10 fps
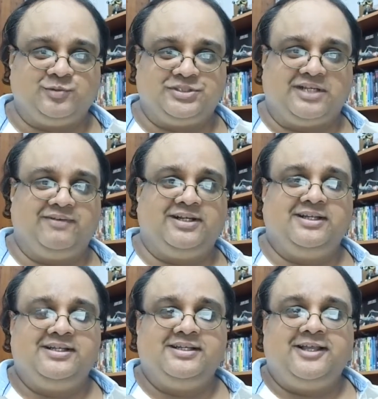which I will
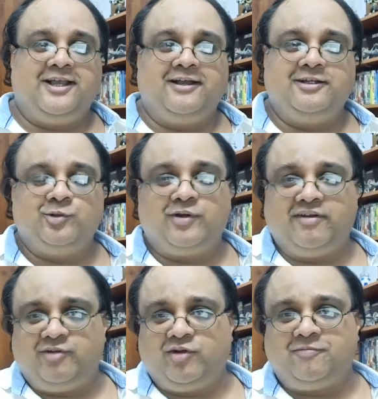do a
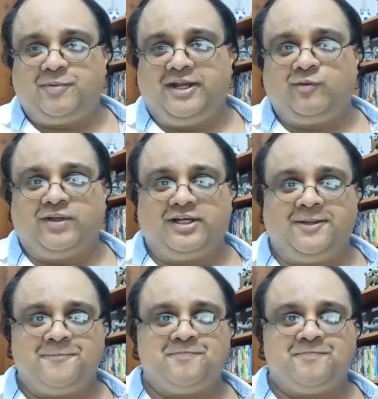review of pretty quickly.